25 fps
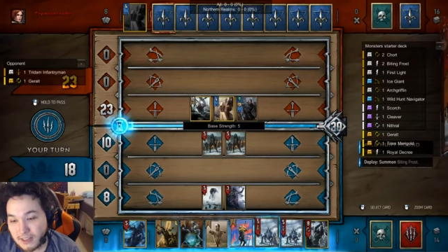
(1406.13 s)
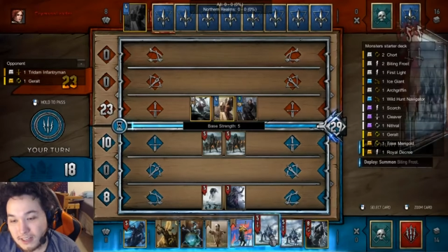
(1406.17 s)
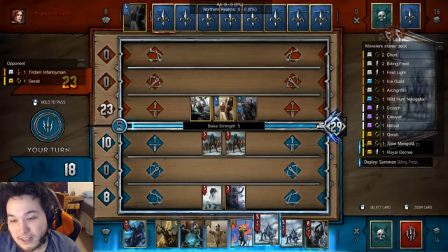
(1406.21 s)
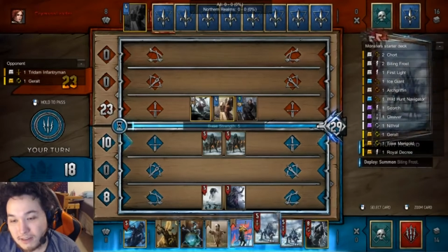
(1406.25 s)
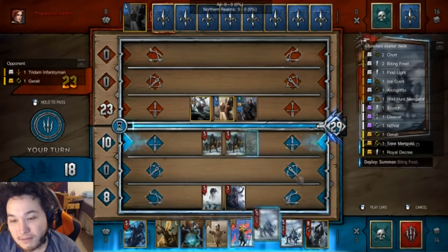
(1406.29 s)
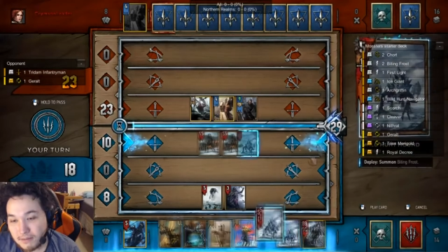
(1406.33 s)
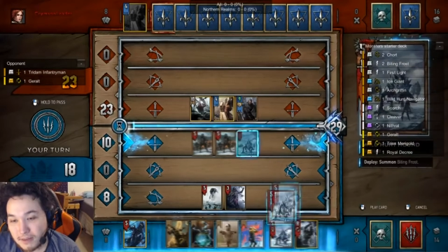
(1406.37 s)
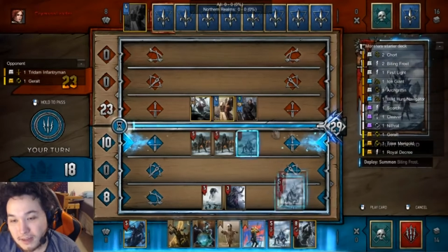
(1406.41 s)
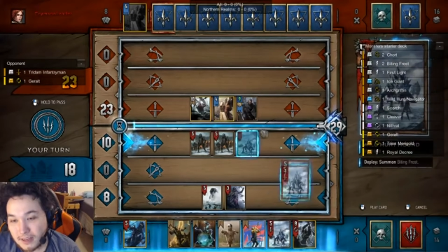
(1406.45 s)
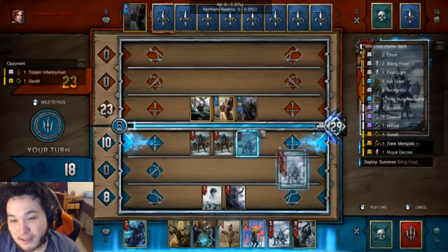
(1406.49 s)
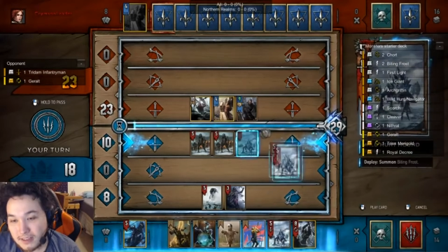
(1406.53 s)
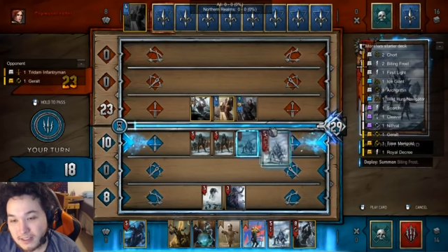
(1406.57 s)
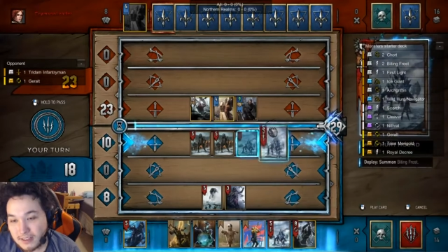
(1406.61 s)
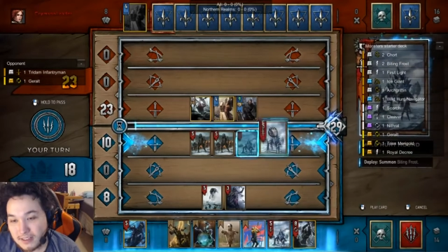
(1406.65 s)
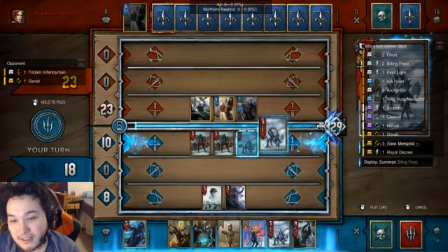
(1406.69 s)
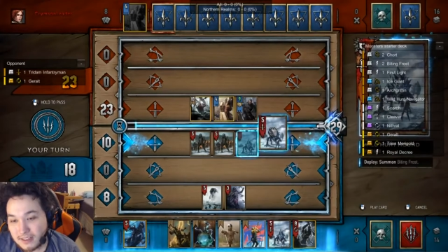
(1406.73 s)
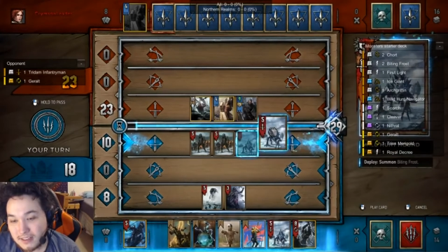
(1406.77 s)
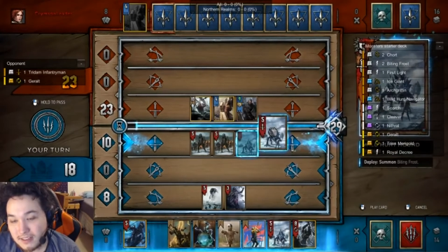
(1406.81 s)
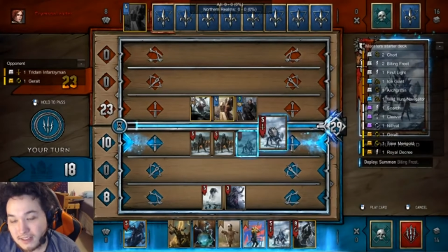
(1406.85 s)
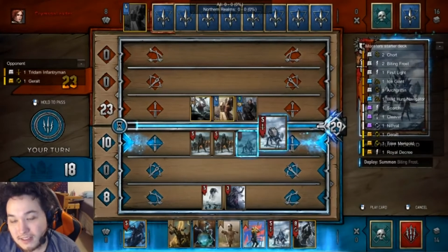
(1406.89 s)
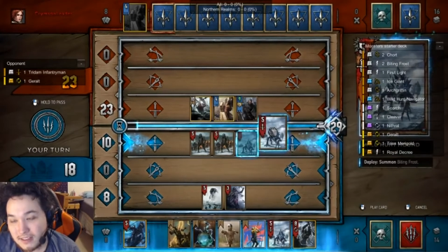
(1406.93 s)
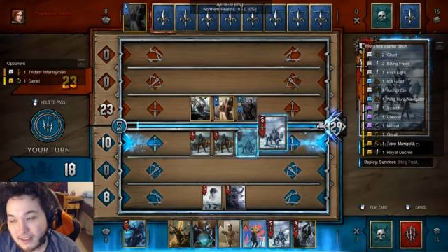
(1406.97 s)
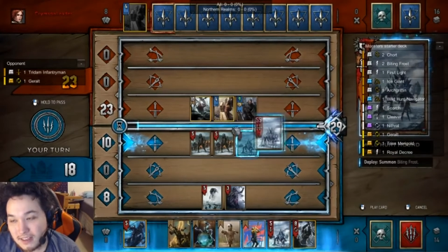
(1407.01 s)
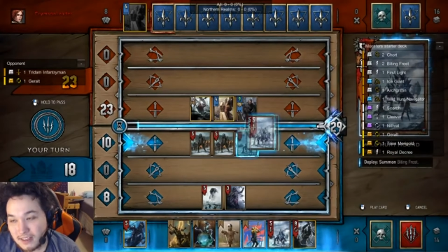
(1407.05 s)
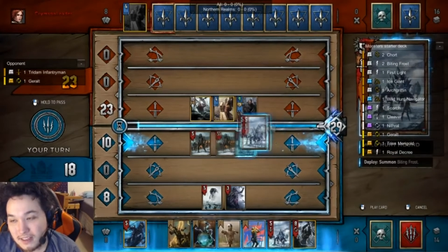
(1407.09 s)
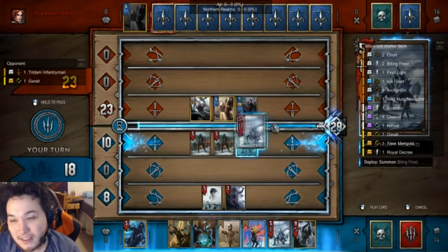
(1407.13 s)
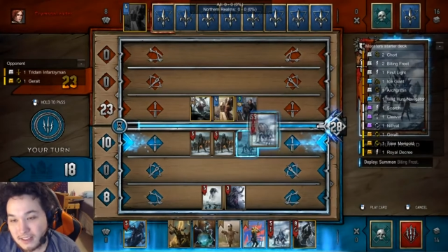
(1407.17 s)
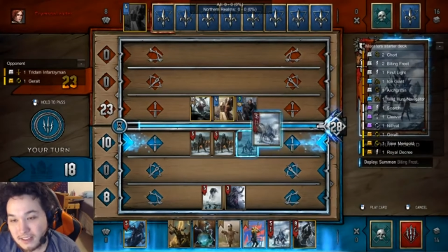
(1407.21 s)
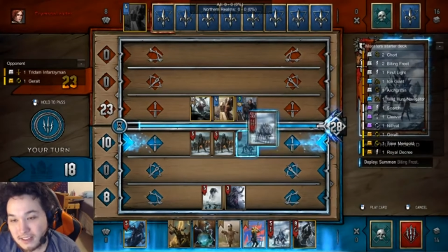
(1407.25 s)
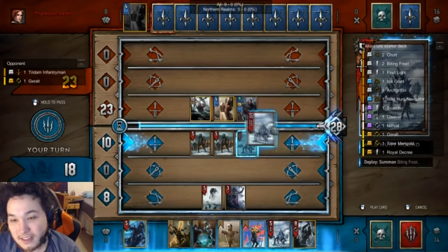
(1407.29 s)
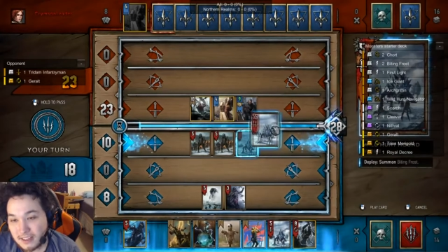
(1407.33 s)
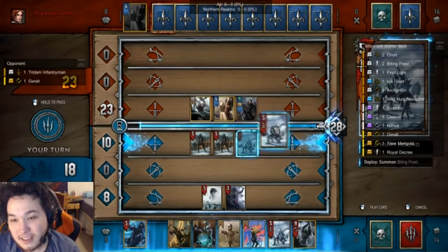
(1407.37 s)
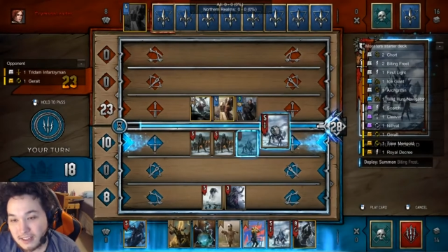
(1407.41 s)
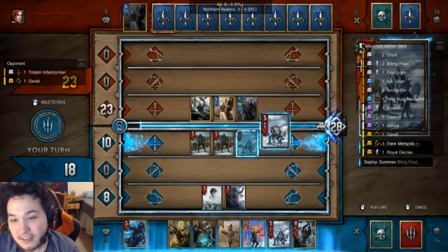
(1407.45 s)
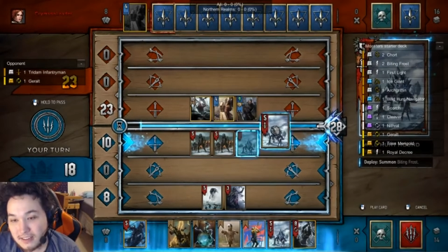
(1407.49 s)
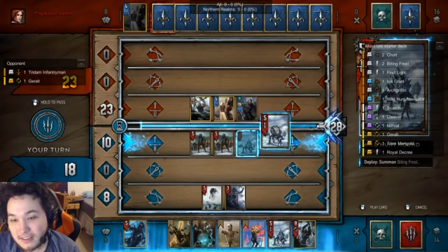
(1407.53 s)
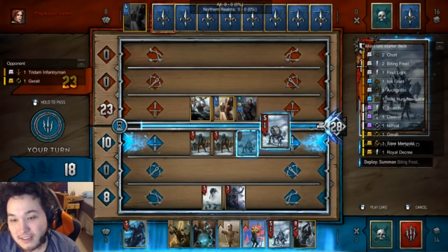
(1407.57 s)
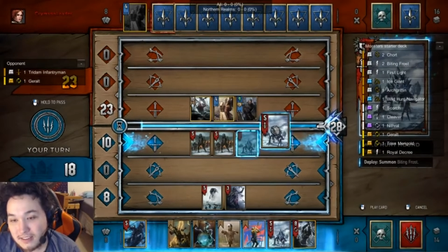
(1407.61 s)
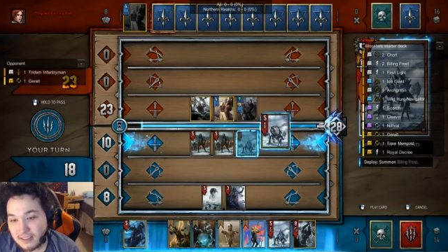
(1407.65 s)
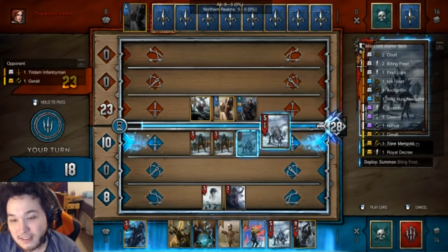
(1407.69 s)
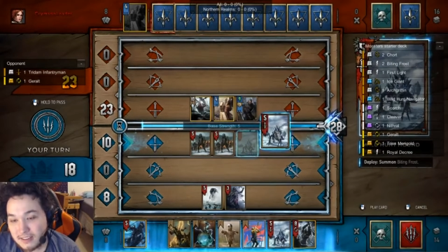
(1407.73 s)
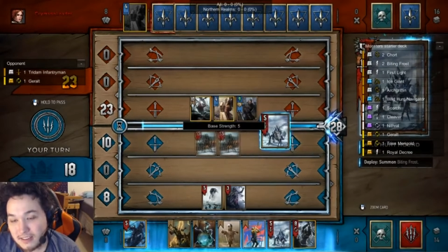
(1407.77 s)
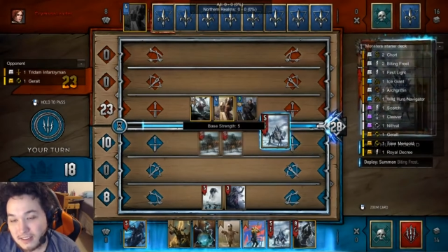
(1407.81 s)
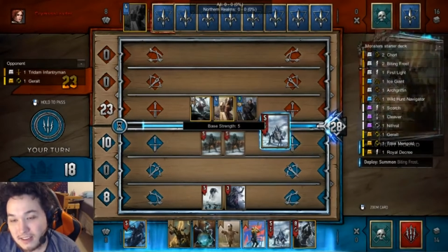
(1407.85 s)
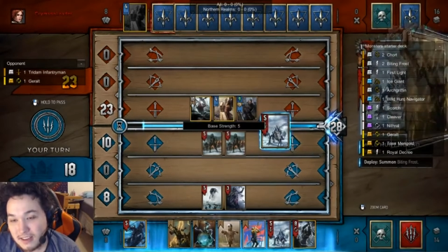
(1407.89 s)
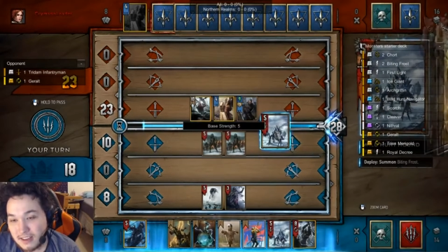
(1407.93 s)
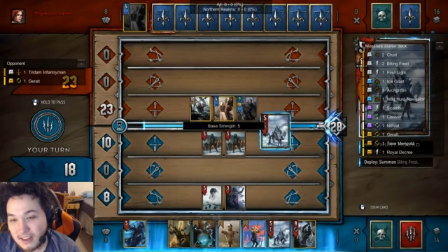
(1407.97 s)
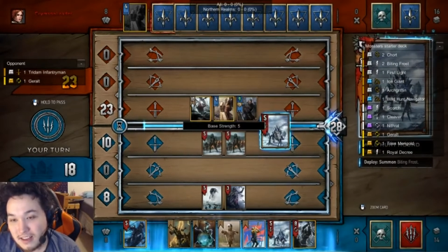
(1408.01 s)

to pass in this case.